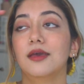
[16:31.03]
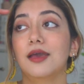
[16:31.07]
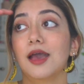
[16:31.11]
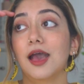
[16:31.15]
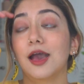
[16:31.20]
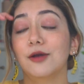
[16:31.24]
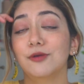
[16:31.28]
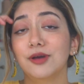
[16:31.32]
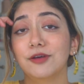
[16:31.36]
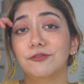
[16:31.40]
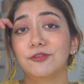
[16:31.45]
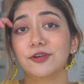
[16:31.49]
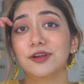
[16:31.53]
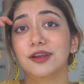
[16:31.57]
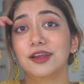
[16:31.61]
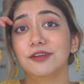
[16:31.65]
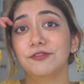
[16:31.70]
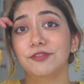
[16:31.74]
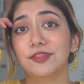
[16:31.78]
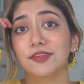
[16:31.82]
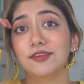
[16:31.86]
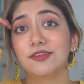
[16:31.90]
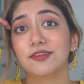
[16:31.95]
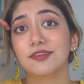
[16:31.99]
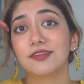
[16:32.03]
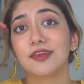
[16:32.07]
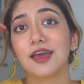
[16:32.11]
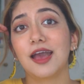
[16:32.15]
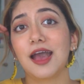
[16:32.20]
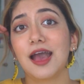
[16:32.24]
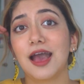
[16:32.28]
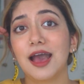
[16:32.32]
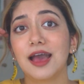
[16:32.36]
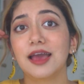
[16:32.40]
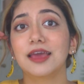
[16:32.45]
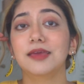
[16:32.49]
However, if this is a
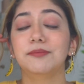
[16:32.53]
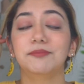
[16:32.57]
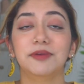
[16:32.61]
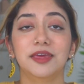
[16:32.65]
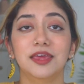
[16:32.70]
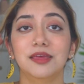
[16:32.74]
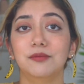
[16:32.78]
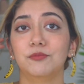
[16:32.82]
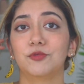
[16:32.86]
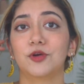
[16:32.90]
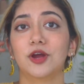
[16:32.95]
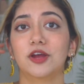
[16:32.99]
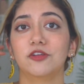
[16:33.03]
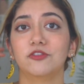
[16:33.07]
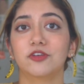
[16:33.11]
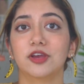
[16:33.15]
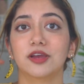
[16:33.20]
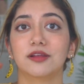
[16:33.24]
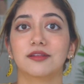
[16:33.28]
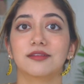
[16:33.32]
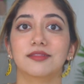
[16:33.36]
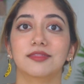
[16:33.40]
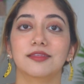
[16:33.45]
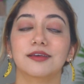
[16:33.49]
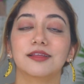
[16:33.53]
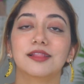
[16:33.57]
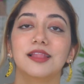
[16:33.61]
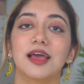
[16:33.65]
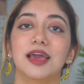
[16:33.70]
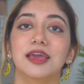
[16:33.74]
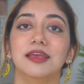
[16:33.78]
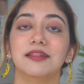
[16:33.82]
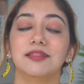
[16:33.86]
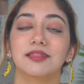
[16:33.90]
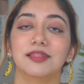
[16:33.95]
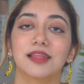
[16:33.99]
high-paying project, the
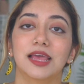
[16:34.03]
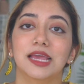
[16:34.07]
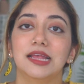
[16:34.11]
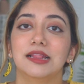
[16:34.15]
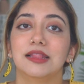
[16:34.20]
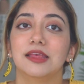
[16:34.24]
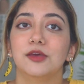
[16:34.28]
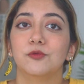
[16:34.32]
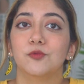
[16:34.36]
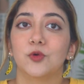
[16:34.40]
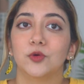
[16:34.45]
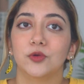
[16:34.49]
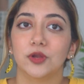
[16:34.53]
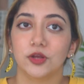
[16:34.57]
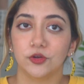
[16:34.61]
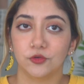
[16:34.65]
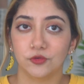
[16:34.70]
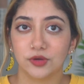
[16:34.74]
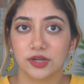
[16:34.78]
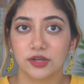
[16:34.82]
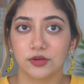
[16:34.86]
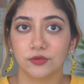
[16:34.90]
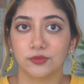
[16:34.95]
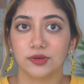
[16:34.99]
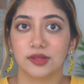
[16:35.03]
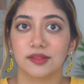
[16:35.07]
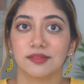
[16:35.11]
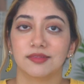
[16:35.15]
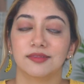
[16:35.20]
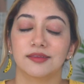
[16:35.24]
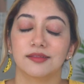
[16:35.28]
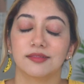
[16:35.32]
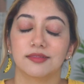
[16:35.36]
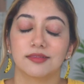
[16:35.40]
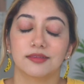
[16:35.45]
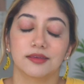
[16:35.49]
client likely won't agree to it
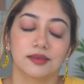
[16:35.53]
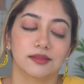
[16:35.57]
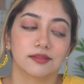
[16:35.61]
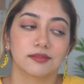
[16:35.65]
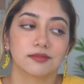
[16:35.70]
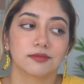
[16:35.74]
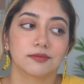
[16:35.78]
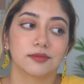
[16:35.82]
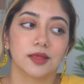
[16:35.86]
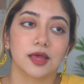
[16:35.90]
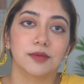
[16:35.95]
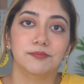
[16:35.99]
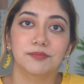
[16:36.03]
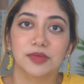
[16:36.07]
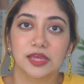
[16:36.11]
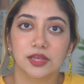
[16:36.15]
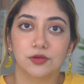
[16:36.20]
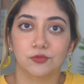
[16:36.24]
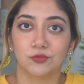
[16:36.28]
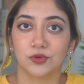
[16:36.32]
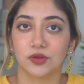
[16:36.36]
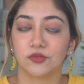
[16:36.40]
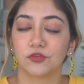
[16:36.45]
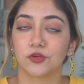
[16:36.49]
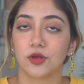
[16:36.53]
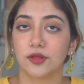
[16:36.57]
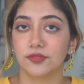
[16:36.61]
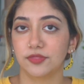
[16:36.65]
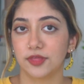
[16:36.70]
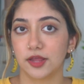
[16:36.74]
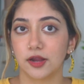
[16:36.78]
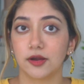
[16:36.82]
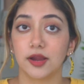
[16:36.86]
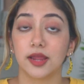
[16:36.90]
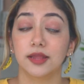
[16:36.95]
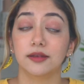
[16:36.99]
since it's a big risk on
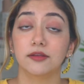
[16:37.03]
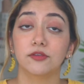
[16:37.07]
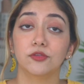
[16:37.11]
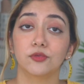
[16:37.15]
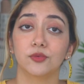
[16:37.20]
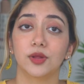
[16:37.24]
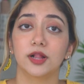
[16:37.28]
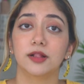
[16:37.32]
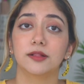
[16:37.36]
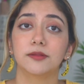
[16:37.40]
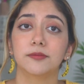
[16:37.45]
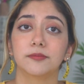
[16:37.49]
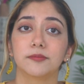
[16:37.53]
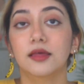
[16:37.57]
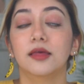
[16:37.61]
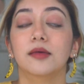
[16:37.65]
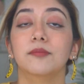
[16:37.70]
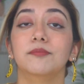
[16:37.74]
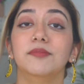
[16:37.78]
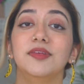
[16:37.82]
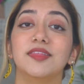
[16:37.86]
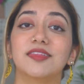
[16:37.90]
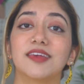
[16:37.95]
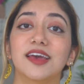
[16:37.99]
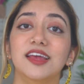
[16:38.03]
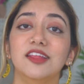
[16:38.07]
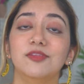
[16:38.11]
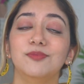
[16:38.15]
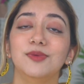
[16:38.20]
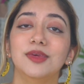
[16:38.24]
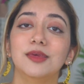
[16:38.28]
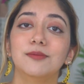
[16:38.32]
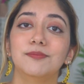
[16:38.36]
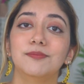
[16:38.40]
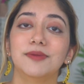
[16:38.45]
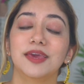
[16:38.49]
their end as well. Besides
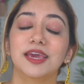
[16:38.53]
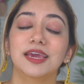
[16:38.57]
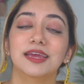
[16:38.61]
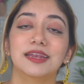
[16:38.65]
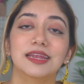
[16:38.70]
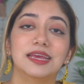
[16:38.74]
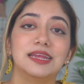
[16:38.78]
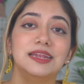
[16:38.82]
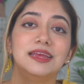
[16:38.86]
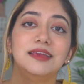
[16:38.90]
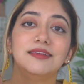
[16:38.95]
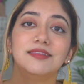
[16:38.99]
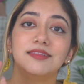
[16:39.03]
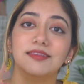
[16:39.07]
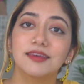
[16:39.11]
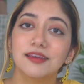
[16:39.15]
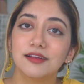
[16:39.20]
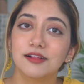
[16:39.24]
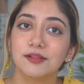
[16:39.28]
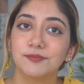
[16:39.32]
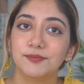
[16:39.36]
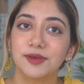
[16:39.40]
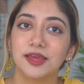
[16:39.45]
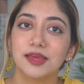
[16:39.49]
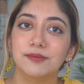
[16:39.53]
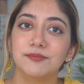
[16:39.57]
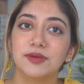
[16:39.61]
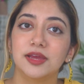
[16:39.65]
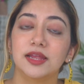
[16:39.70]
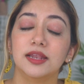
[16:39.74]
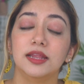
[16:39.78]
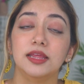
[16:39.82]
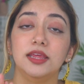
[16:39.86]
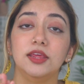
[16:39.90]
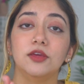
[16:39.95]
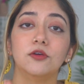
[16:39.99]
being paid in a single
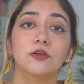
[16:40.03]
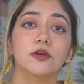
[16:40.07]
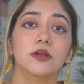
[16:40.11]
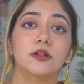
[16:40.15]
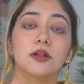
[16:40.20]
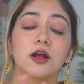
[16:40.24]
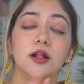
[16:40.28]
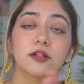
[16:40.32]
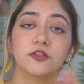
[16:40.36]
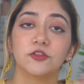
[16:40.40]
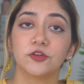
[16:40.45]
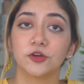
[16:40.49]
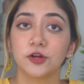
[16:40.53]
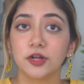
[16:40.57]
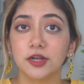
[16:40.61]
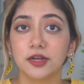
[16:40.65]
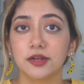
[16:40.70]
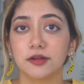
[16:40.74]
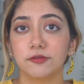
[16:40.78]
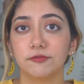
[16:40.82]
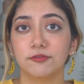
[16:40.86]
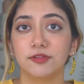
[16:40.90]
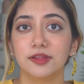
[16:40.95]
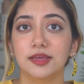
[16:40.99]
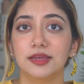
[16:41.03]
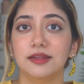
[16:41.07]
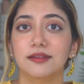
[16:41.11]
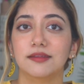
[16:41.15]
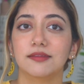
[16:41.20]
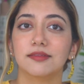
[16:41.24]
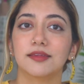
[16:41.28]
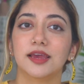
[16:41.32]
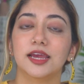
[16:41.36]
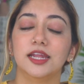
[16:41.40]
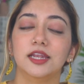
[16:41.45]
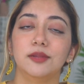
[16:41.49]
payment, you could alternatively
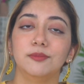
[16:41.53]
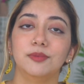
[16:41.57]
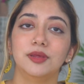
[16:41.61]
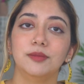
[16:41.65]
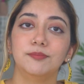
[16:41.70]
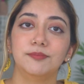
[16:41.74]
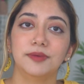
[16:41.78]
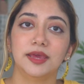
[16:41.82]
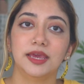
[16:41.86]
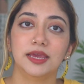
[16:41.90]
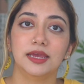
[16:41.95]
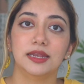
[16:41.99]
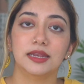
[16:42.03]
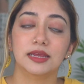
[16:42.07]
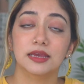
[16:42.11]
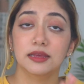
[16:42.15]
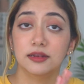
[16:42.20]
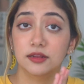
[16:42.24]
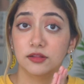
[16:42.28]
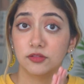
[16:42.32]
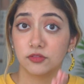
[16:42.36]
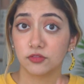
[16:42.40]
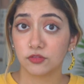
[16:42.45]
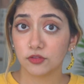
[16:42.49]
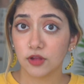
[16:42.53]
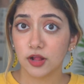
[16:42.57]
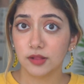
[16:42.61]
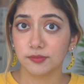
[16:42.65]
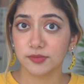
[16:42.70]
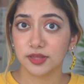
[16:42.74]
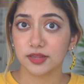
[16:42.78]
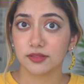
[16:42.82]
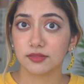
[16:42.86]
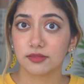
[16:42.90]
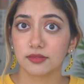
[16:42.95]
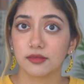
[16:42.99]
decide to be paid in
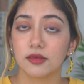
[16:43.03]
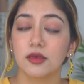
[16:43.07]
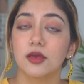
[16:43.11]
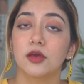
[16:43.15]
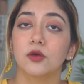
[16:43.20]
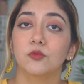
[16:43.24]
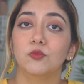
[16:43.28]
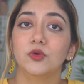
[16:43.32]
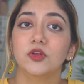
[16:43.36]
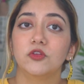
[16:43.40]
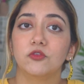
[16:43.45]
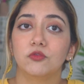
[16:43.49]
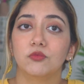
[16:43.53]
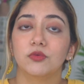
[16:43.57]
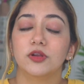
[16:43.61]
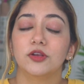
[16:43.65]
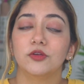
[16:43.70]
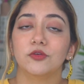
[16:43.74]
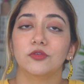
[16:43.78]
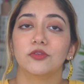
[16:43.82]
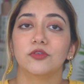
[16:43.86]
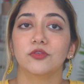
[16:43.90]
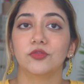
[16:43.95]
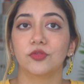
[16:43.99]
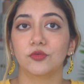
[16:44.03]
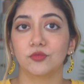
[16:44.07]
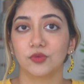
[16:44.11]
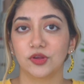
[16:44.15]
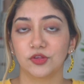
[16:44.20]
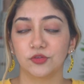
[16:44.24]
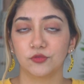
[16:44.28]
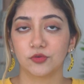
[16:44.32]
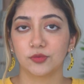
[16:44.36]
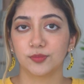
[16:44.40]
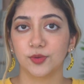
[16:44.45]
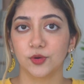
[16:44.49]
installments, which reduces the
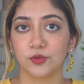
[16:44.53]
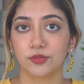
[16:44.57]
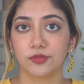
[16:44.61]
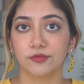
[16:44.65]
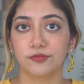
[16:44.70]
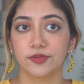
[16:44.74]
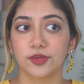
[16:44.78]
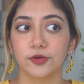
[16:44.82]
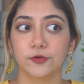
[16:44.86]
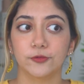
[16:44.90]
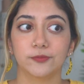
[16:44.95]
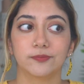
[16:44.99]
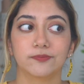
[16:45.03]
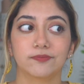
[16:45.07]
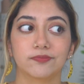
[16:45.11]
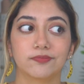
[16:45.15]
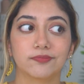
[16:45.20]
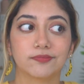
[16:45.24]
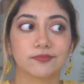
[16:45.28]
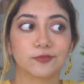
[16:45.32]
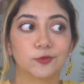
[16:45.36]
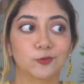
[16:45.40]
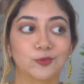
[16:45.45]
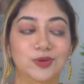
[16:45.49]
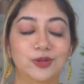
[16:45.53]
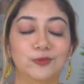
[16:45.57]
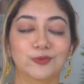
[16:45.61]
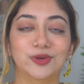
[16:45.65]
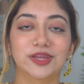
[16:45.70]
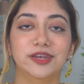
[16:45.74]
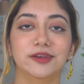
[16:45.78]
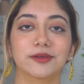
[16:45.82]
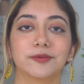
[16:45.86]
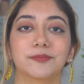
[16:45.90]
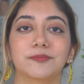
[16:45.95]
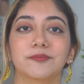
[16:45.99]
risk for both of you.
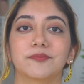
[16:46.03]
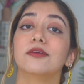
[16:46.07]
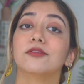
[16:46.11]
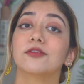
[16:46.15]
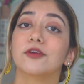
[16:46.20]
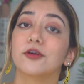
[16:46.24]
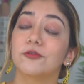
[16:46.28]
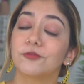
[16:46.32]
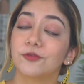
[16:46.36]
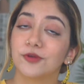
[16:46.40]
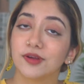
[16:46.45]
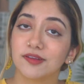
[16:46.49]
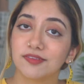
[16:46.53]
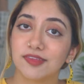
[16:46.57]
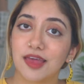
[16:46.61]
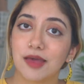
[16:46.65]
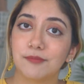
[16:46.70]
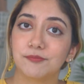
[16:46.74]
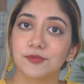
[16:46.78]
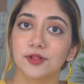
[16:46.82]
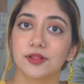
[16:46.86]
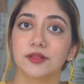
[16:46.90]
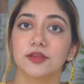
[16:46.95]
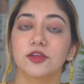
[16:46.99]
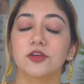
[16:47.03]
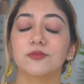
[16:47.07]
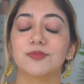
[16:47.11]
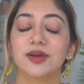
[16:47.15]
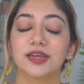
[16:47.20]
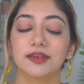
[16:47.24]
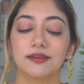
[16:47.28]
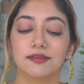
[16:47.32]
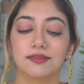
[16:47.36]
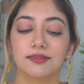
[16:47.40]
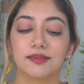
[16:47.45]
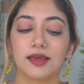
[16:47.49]
Win-win. So for example, you
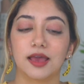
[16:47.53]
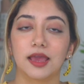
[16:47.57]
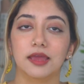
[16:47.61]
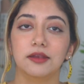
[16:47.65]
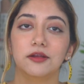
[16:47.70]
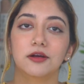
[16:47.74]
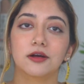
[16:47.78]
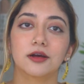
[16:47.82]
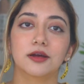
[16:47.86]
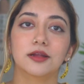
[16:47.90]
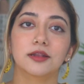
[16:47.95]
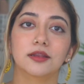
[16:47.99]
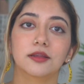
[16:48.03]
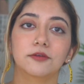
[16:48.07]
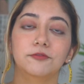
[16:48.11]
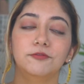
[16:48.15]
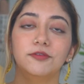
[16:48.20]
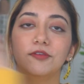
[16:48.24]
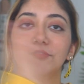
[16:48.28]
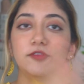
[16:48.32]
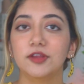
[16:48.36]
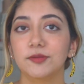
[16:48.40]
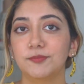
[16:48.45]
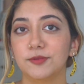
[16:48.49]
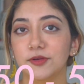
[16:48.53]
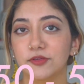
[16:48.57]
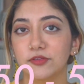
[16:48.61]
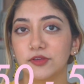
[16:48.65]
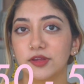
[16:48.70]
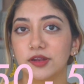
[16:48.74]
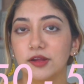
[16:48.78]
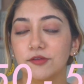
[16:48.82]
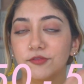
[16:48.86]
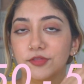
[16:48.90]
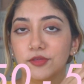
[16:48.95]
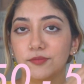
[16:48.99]
might decide on
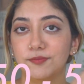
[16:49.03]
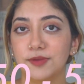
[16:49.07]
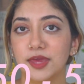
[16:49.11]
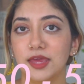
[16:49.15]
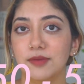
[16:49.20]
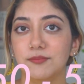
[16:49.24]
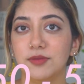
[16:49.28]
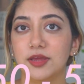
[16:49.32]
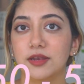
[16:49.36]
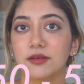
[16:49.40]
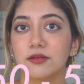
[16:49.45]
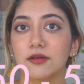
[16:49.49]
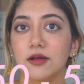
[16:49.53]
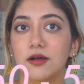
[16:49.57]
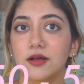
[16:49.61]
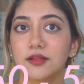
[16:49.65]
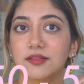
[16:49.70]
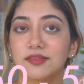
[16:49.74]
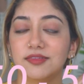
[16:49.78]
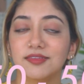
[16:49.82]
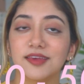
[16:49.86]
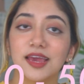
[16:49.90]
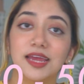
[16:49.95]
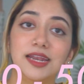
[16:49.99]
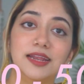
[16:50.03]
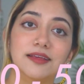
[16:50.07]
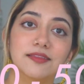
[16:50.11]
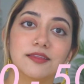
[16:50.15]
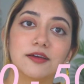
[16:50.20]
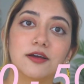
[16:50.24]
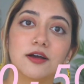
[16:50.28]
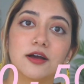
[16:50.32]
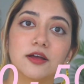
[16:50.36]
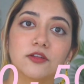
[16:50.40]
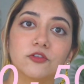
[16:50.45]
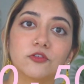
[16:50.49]
50% of the payment on signing the
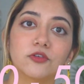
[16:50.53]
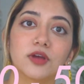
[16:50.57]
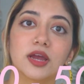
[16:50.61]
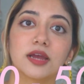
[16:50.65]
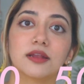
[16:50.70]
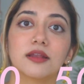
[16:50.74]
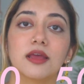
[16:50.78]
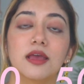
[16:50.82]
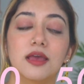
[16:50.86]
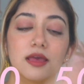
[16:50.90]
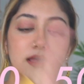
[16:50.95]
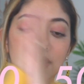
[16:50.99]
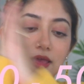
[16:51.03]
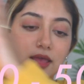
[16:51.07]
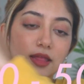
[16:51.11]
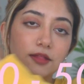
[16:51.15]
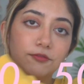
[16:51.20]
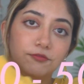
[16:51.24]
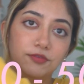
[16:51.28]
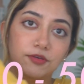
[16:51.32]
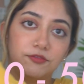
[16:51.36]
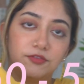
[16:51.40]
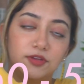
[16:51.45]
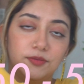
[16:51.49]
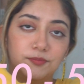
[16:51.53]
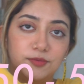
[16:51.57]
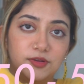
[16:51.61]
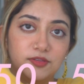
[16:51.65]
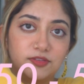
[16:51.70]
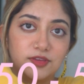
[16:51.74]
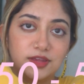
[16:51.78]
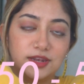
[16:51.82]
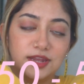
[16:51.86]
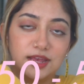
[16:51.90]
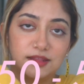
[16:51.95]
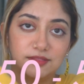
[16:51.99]
contract and
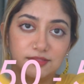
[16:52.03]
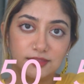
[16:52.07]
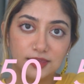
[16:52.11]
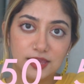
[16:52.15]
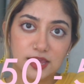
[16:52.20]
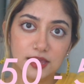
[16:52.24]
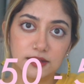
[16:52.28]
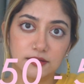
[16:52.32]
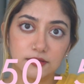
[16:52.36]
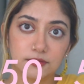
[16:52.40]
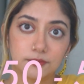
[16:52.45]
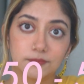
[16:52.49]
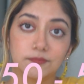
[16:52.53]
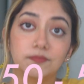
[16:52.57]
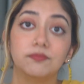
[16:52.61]
50% at the end.